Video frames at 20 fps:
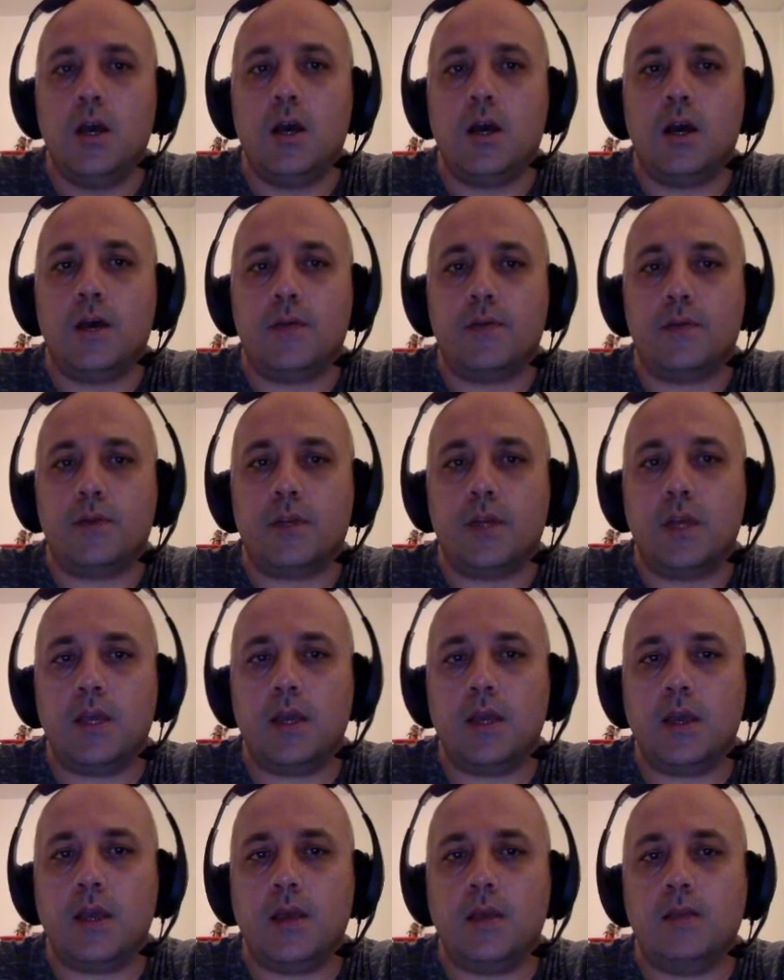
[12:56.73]
After king
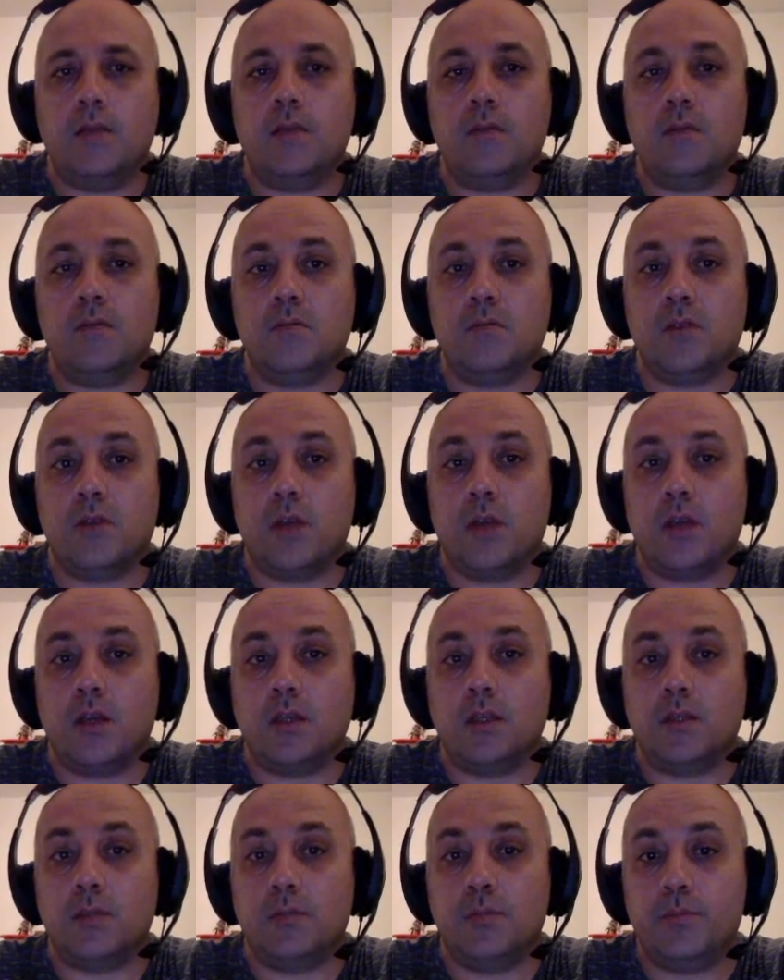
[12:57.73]
a8, the king
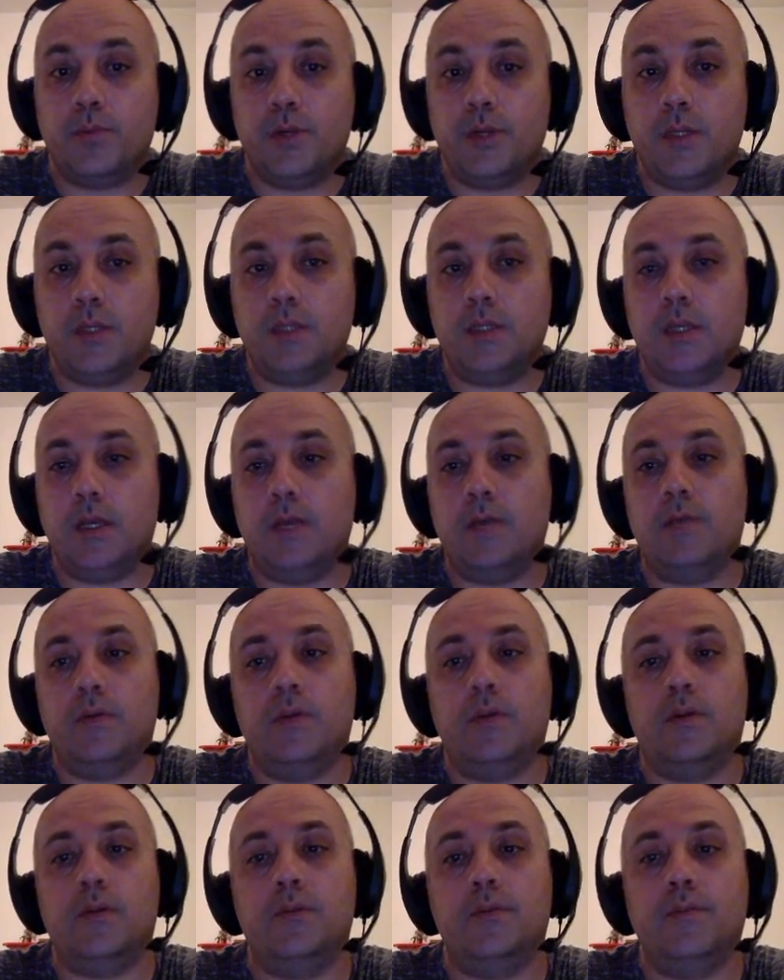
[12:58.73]
is pretty safe
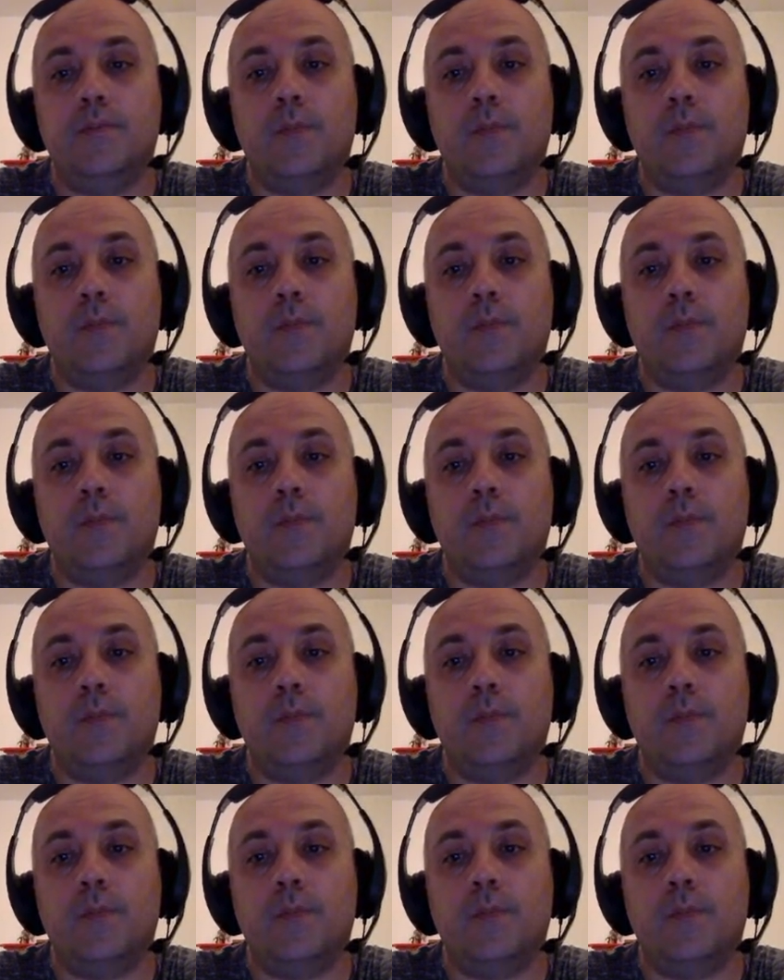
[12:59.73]
here.